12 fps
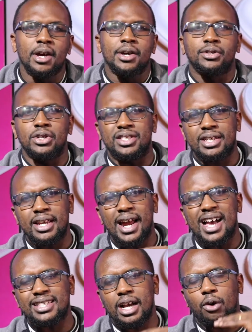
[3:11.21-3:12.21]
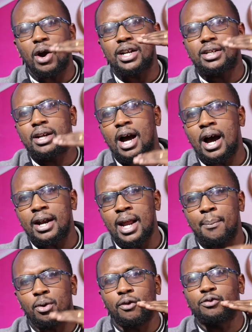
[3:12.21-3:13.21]
So it has quite a
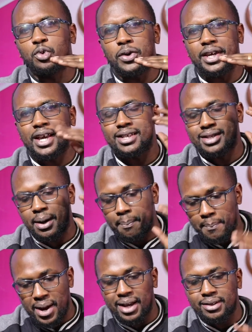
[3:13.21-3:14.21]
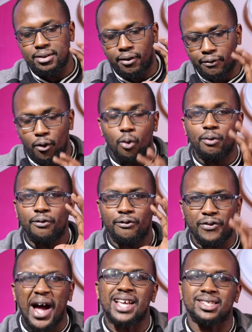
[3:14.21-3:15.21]
number of tweakings that makes the phone
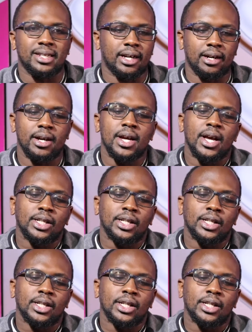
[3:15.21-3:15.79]
faster.